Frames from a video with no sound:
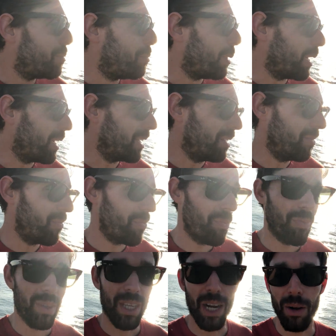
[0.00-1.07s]
But,
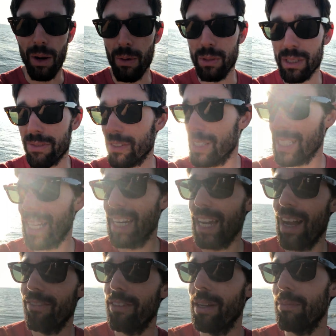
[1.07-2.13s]
you know, when I was first getting
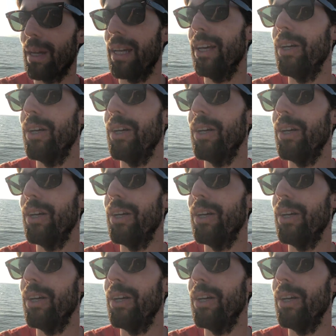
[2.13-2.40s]
off on my